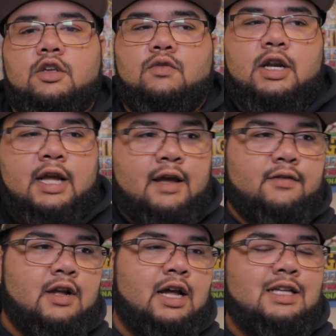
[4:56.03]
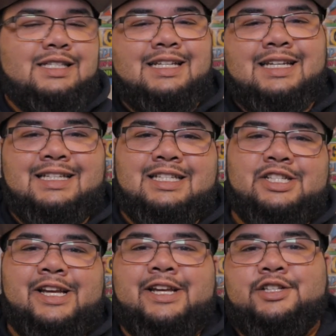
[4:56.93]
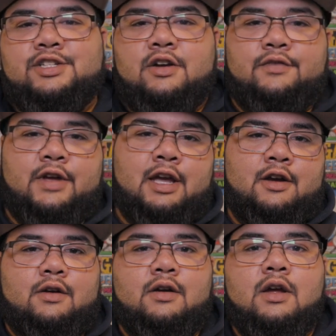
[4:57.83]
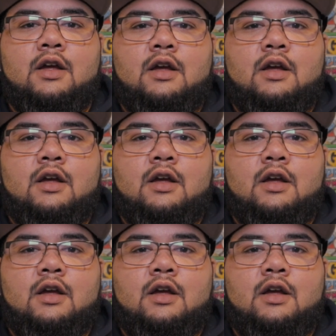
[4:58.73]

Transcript: You want to have constant exchange of air.